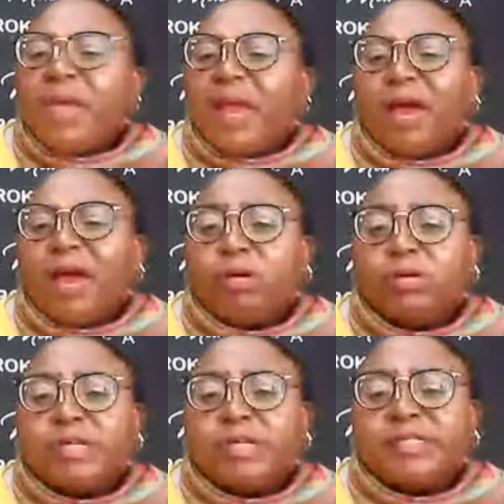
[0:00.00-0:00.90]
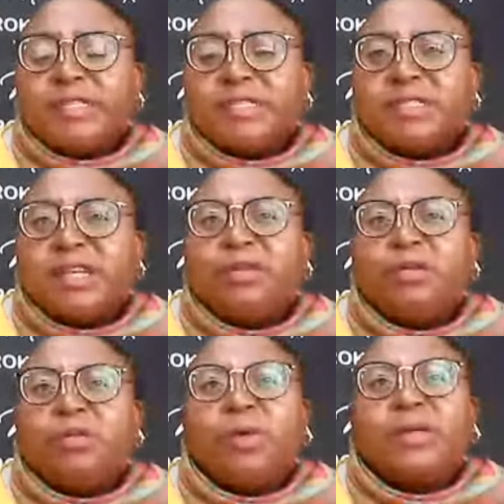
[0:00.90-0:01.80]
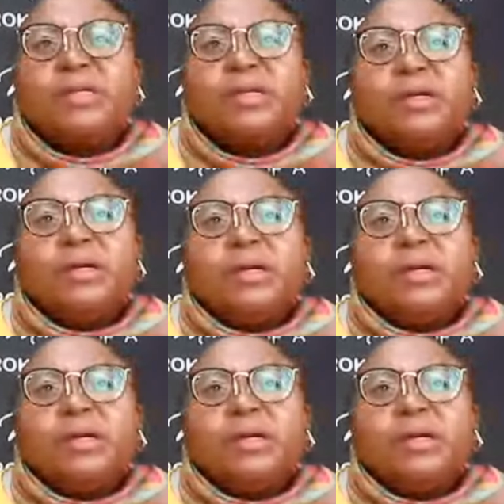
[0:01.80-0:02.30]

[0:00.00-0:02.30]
Maybe allow God to just say, you know what,